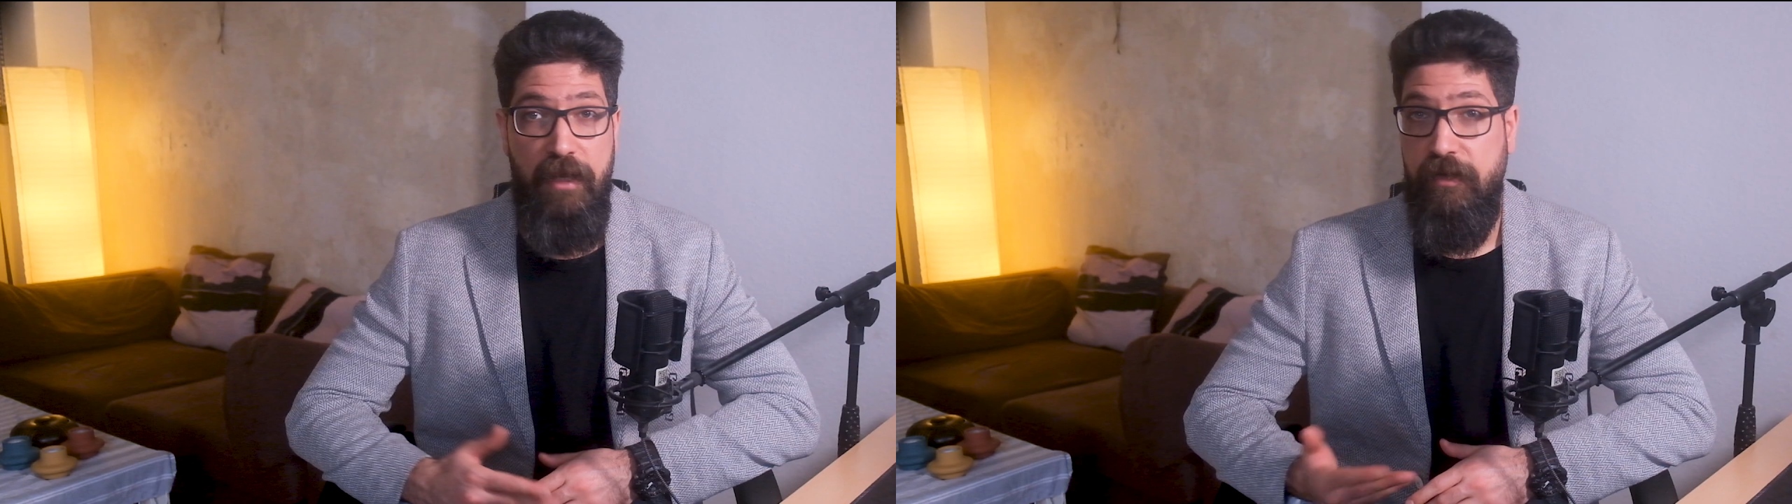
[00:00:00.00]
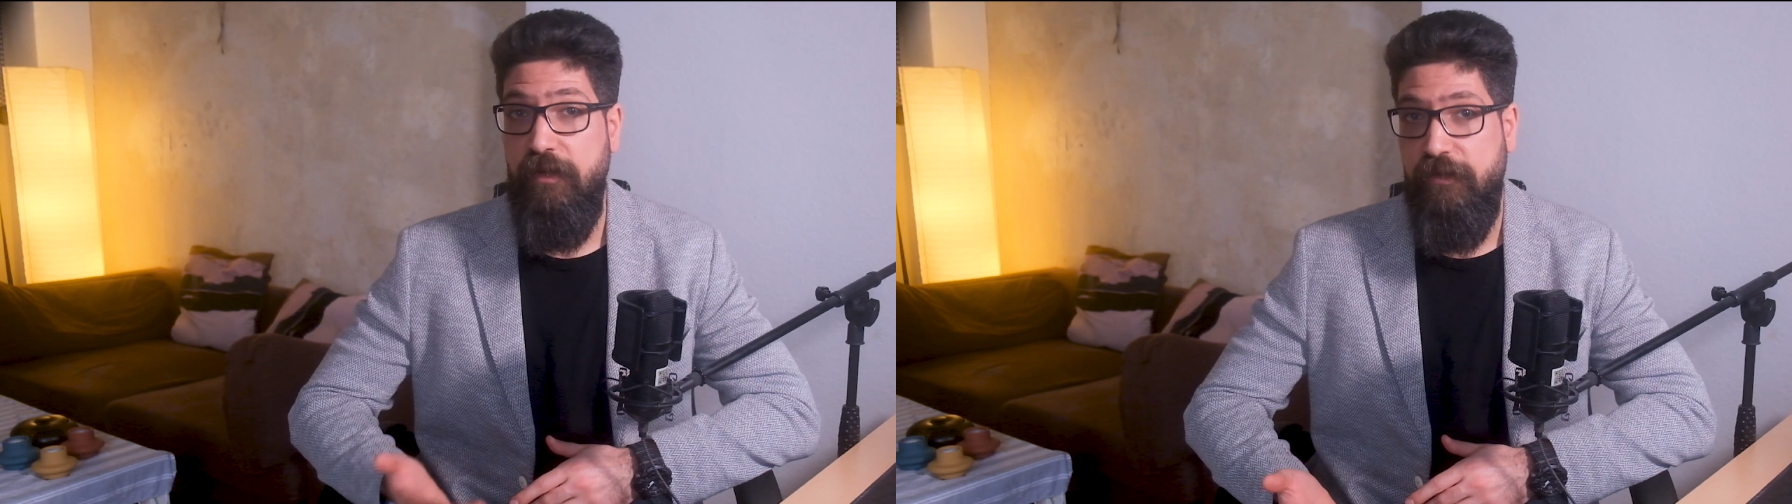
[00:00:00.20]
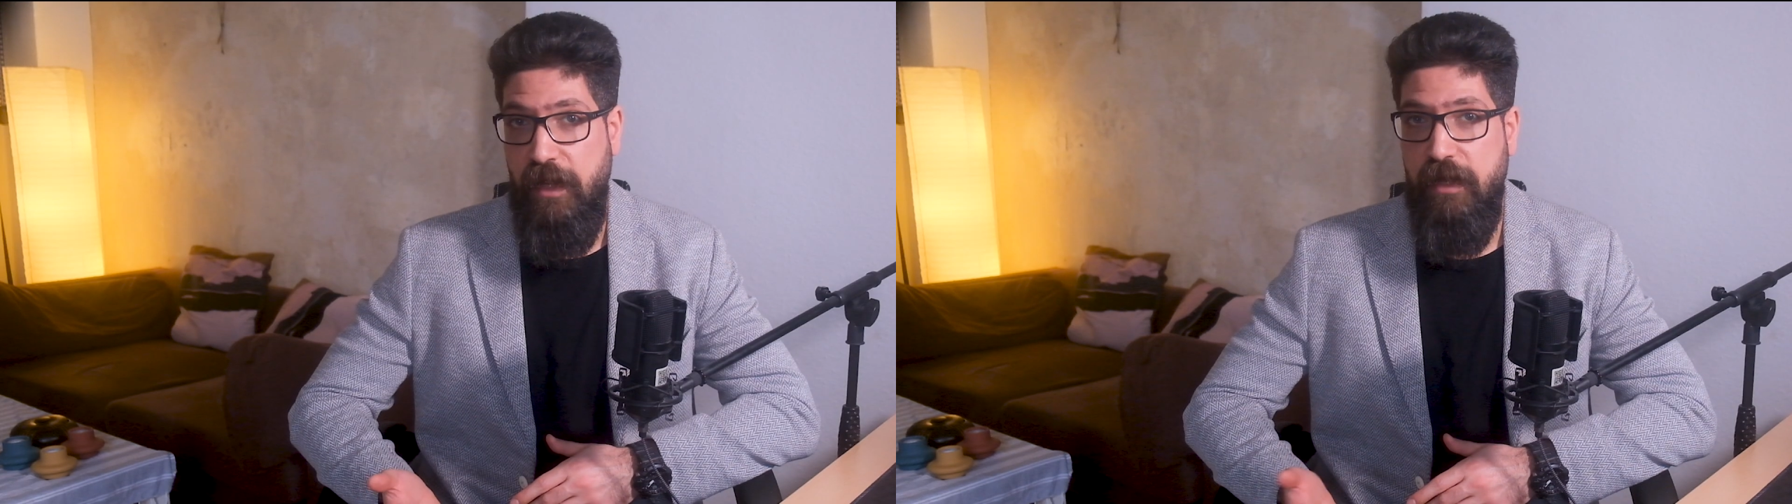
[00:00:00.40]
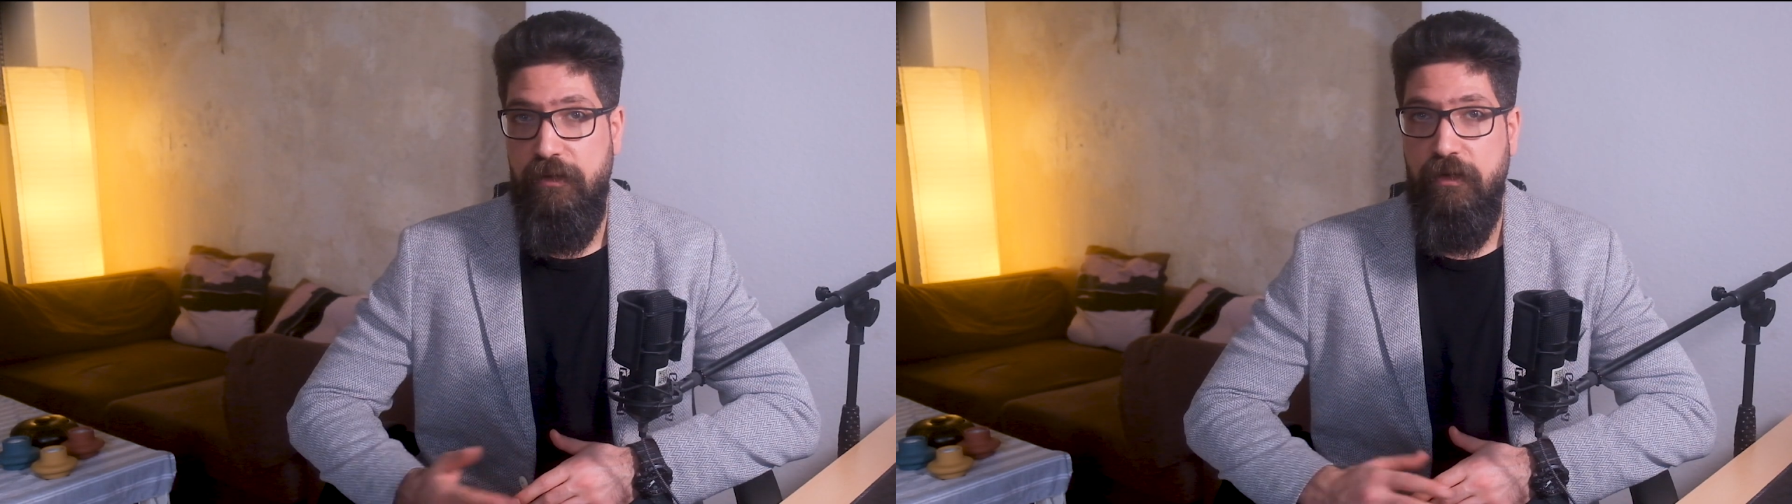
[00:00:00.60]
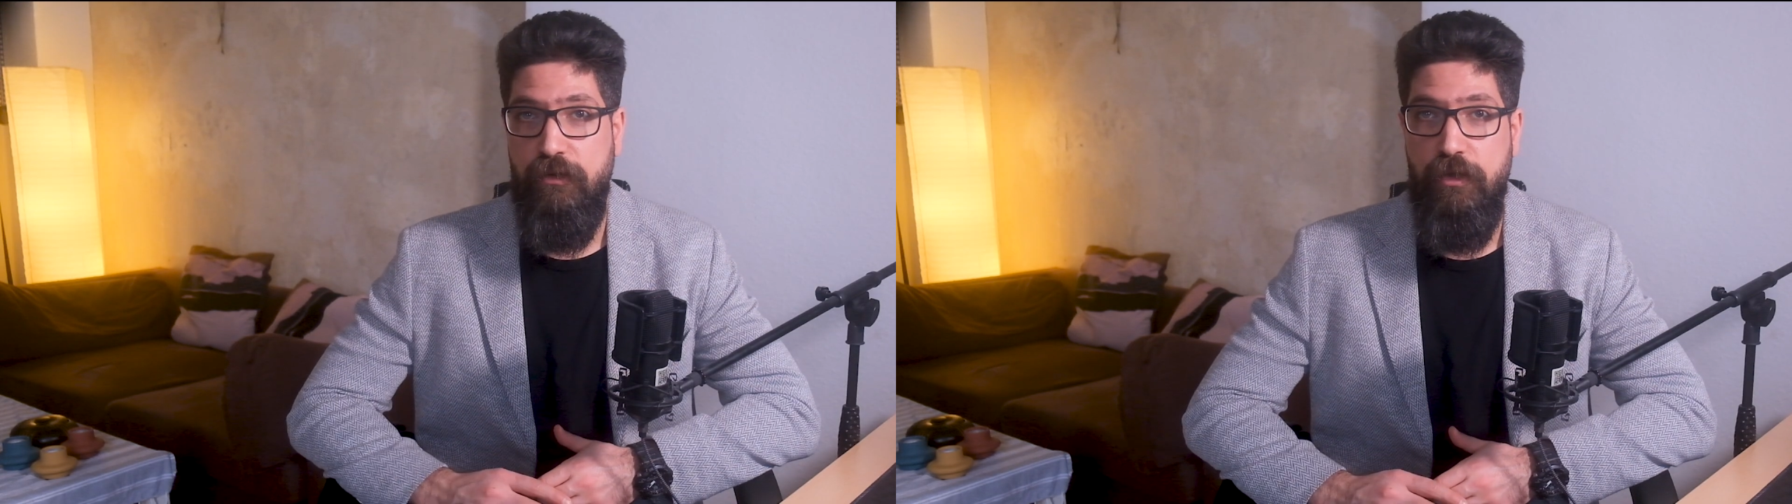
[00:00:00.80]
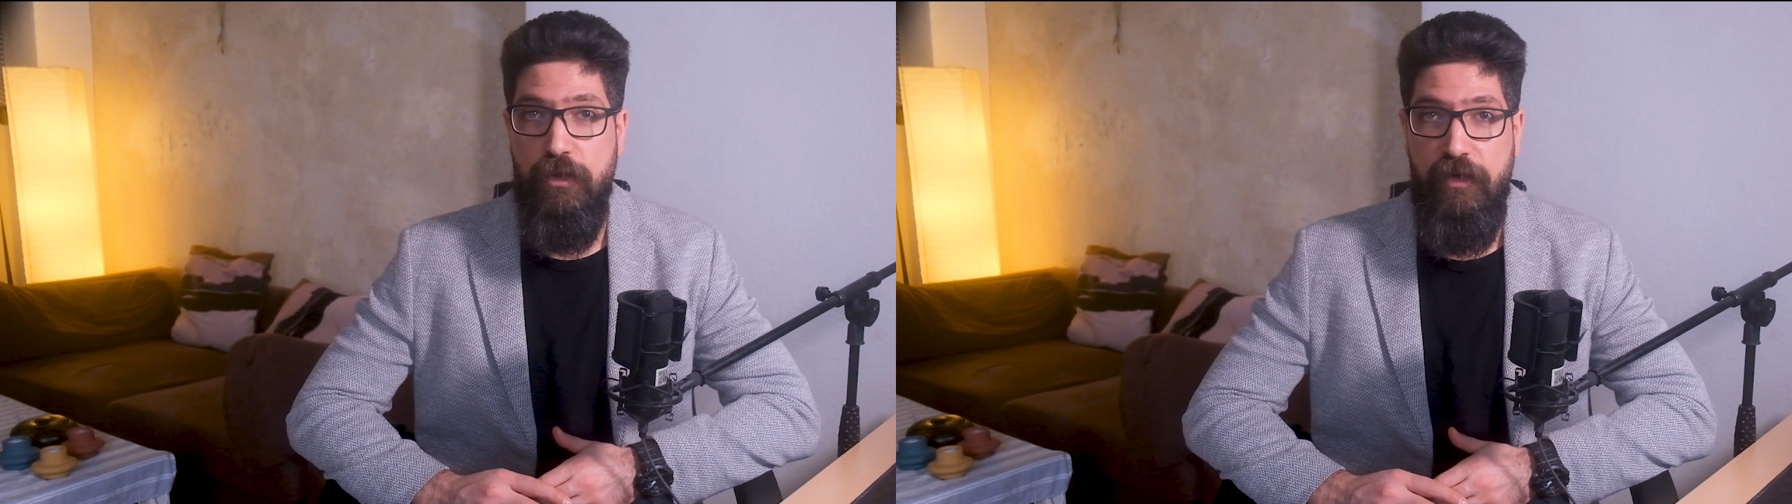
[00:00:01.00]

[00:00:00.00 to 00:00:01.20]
As he said to the